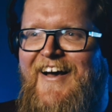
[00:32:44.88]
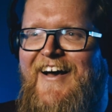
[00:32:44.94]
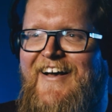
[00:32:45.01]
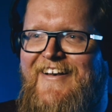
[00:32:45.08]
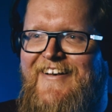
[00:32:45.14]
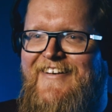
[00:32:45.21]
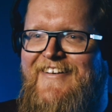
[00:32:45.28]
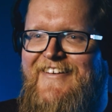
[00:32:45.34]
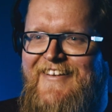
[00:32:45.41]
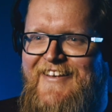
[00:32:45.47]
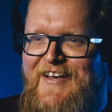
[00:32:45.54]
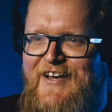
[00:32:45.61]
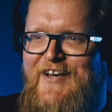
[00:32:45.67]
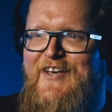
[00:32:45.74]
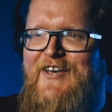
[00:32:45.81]

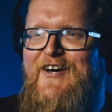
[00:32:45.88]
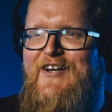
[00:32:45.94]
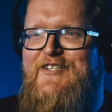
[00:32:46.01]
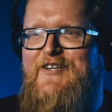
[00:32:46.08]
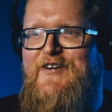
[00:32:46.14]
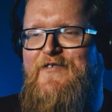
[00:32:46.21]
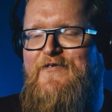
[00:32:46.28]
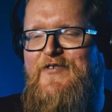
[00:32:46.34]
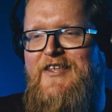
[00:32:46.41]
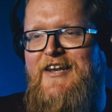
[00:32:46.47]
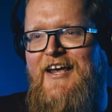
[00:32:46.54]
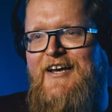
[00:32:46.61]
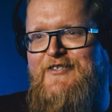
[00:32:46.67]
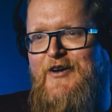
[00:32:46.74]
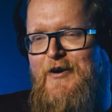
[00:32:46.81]
gotta do it for the
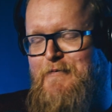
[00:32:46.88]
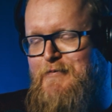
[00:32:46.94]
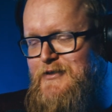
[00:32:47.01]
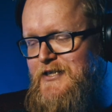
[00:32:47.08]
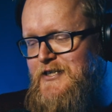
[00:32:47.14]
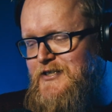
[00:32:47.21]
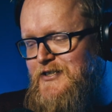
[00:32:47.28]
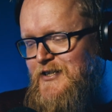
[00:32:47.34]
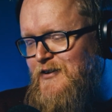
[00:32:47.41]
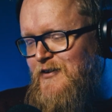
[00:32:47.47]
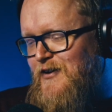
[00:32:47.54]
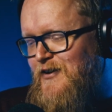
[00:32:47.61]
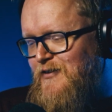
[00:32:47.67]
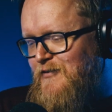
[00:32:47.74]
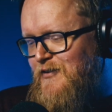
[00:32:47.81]
next competition. You
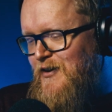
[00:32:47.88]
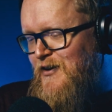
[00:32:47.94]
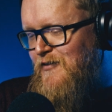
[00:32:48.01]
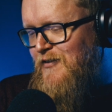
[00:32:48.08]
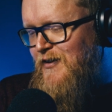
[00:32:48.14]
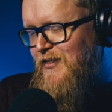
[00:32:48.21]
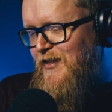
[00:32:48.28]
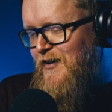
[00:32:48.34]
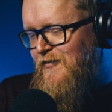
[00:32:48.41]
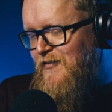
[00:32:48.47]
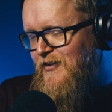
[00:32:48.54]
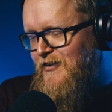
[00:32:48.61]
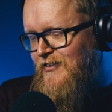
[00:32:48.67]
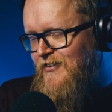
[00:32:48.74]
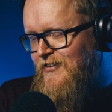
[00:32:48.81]
gotta write that.